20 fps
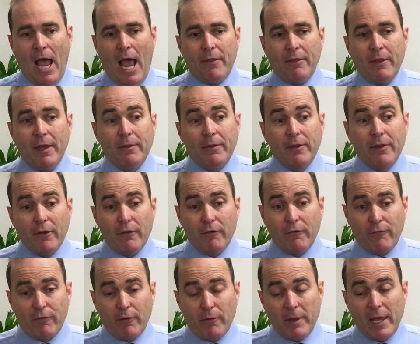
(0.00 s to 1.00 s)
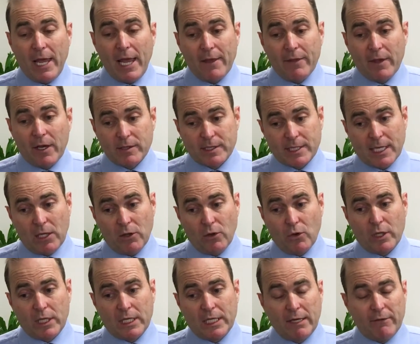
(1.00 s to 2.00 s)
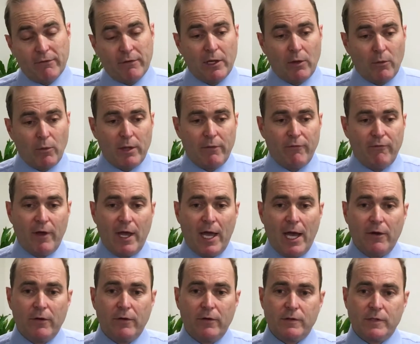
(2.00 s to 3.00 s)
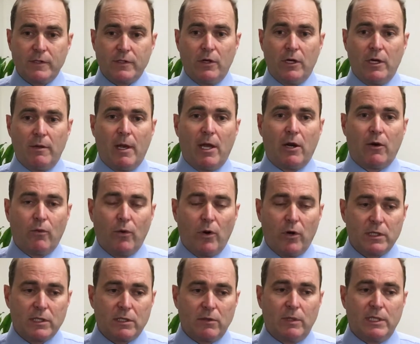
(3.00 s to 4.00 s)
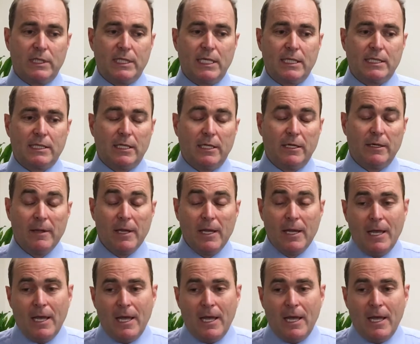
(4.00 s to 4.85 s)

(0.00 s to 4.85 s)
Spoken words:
And then from there they'll say, look, given that we found a certain amount of rocks that we tested,